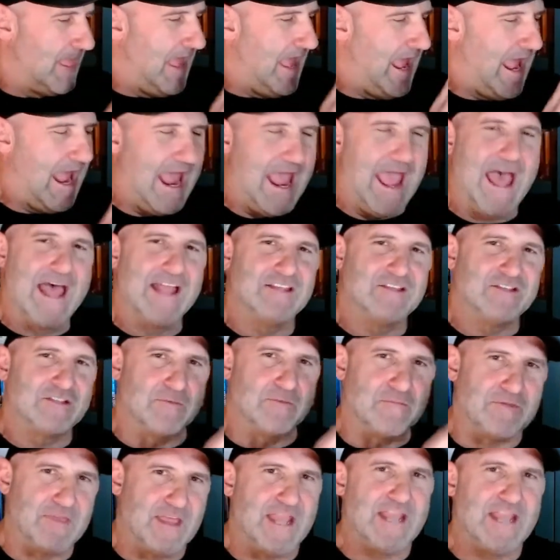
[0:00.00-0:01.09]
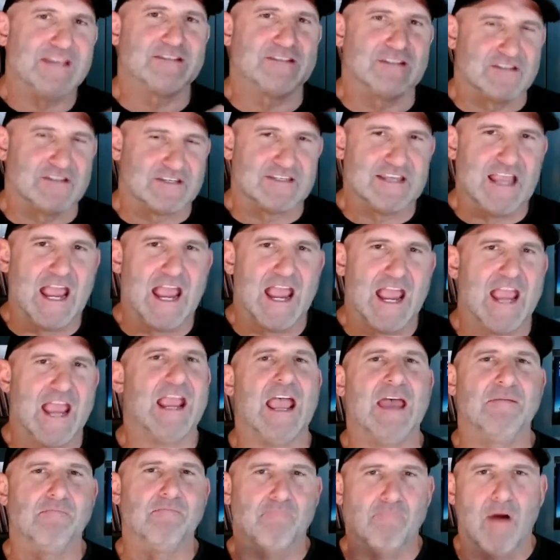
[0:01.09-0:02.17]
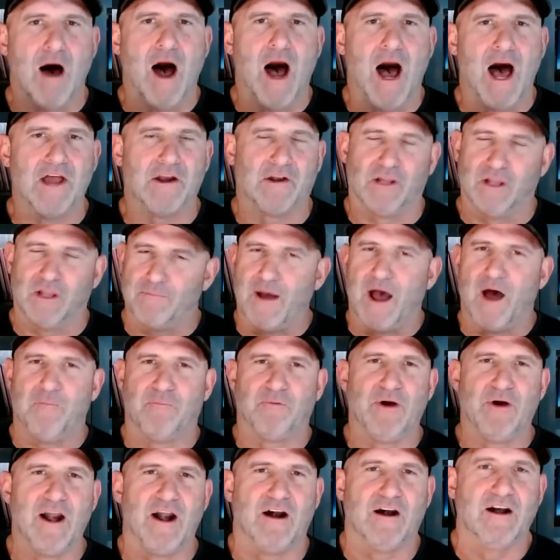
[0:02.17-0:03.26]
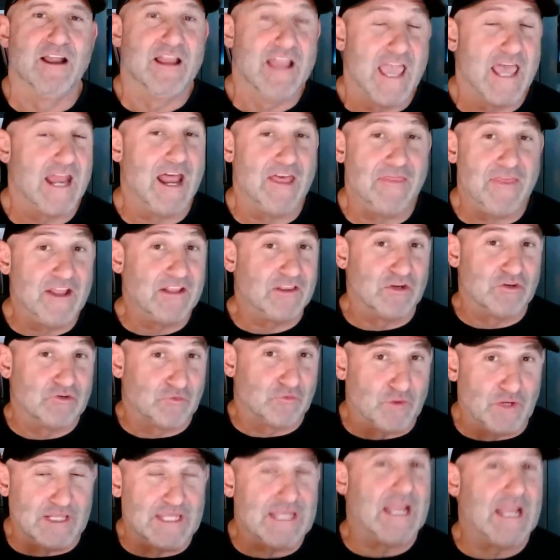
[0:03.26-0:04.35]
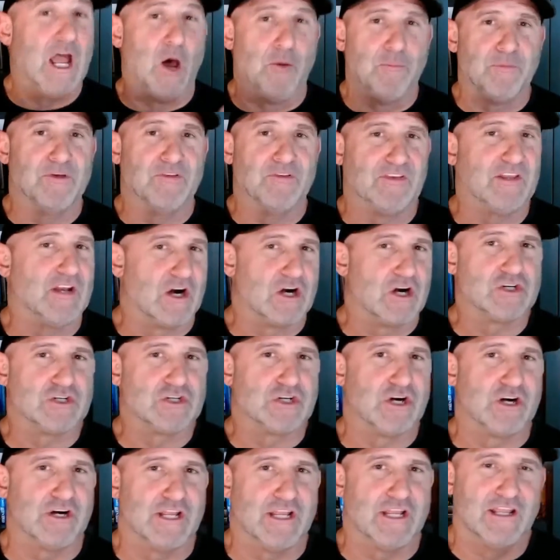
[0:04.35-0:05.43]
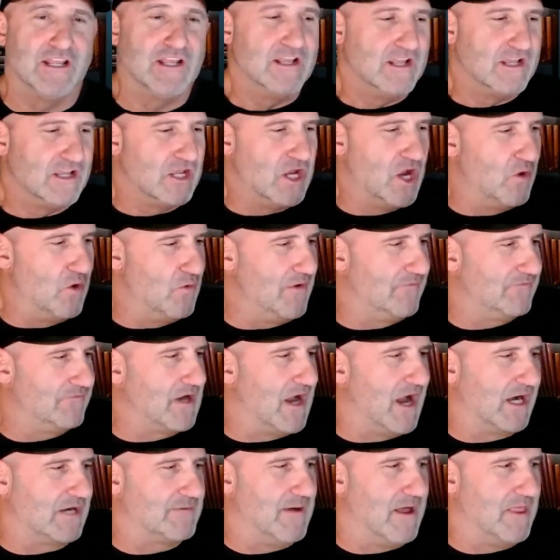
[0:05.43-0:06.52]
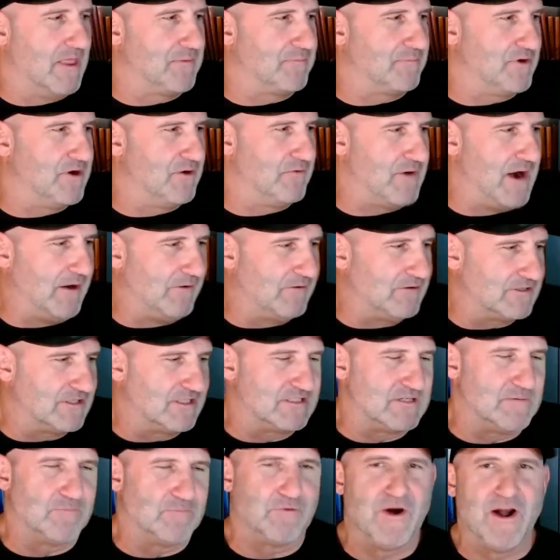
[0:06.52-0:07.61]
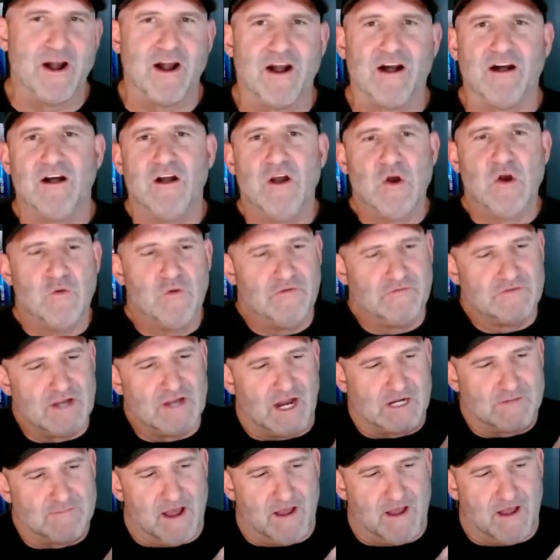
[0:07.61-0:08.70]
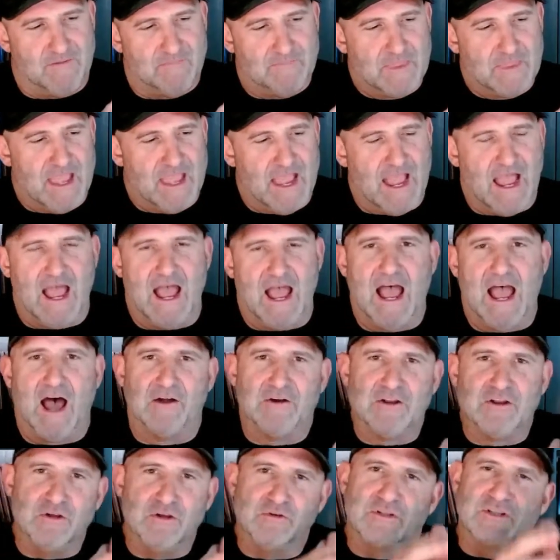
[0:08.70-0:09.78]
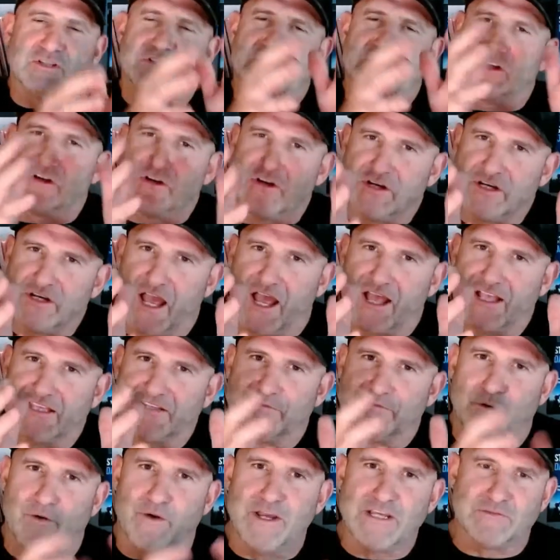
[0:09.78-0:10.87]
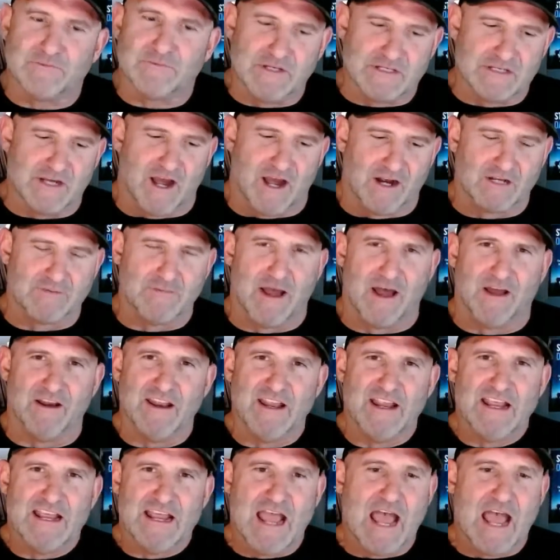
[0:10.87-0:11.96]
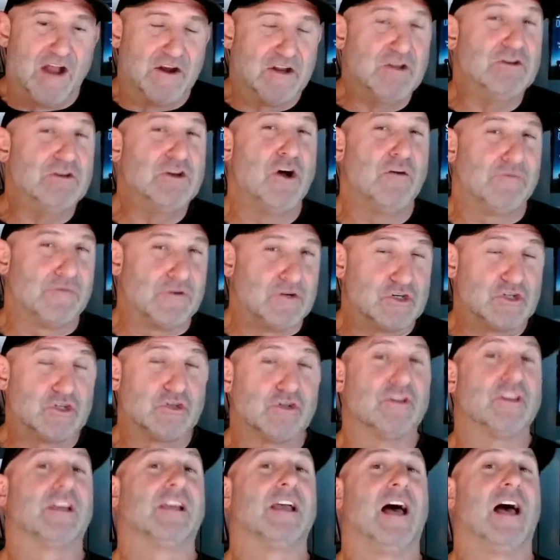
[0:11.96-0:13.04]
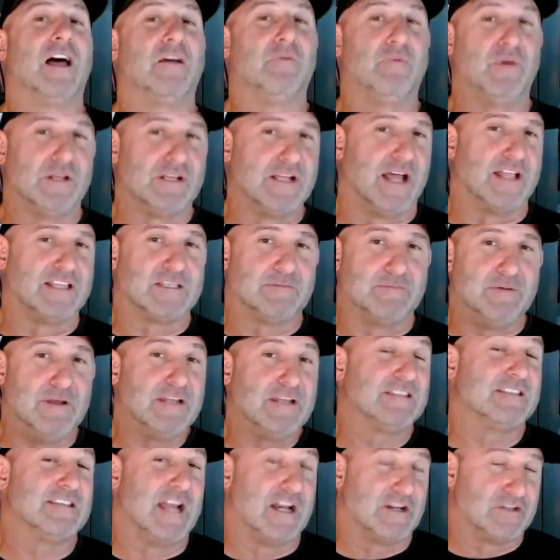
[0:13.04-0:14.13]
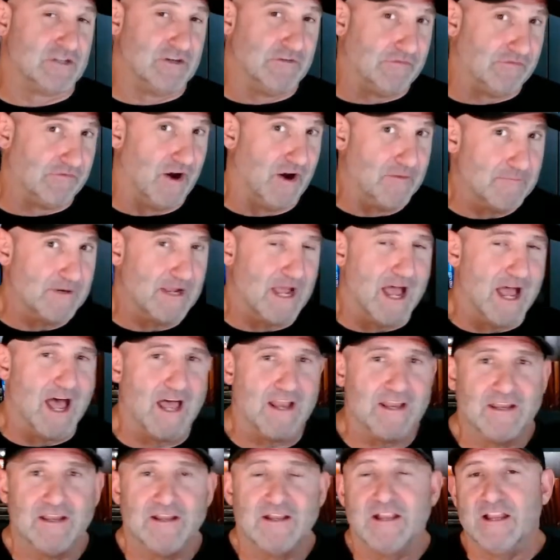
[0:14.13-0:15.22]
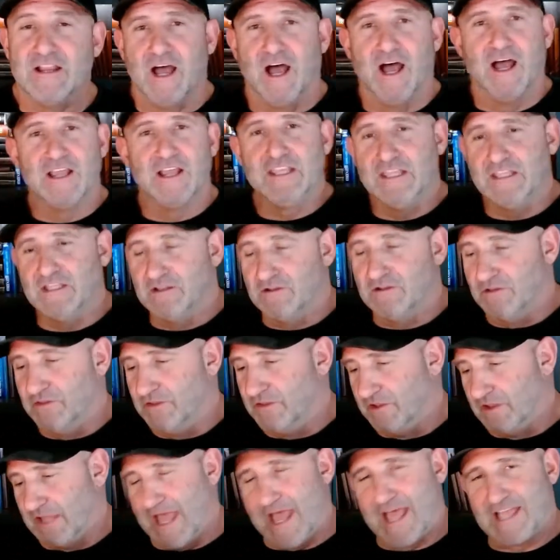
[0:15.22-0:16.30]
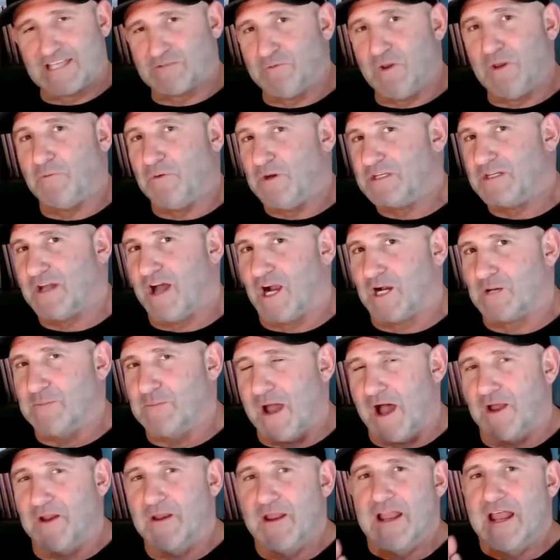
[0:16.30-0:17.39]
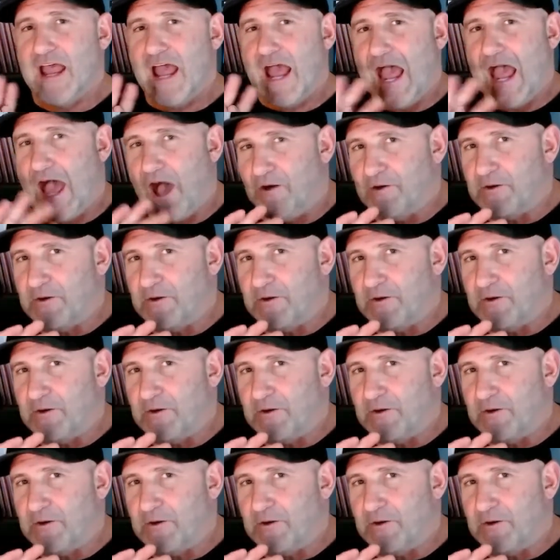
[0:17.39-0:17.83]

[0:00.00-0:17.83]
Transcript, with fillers: had some things to say and model about prayer. And I think those really help us in our journey. You know, we've talked about the prerequisites in prayer, we've talked about how do you discern God's voice? We talked about how do you know for sure that God, what God speaks is actually from God. Uh, last week we talked about how